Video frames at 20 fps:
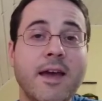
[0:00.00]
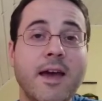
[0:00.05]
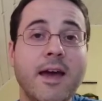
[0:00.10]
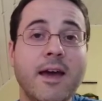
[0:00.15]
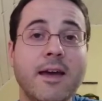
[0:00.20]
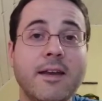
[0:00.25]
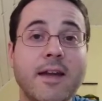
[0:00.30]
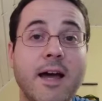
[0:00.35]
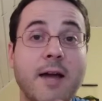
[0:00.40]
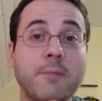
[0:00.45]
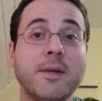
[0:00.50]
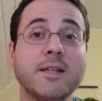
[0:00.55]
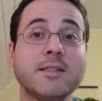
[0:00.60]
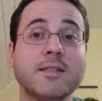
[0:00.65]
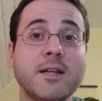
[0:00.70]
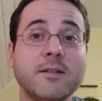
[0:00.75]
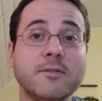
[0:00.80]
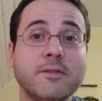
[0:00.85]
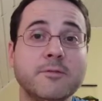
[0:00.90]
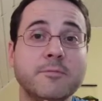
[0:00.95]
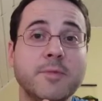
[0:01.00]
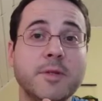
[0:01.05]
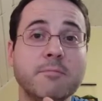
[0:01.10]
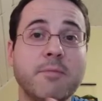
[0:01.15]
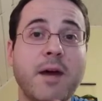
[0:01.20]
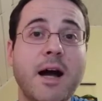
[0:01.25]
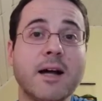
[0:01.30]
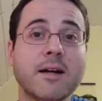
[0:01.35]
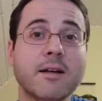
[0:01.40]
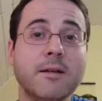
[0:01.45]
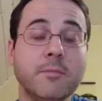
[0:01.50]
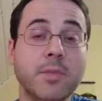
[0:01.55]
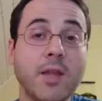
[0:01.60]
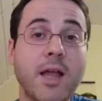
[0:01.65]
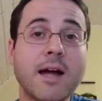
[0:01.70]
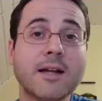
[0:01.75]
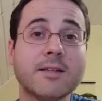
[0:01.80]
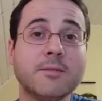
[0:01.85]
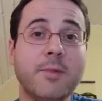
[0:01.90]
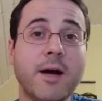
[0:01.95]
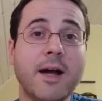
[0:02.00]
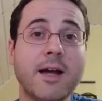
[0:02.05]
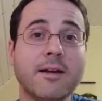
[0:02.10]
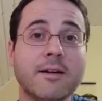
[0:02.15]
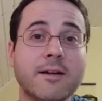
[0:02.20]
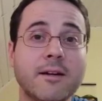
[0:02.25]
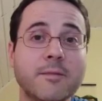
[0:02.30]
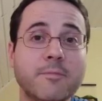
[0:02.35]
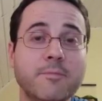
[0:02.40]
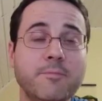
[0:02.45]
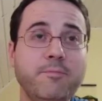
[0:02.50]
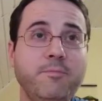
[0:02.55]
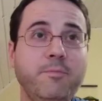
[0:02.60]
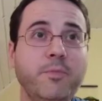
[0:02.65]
And I myself have been blocked by her,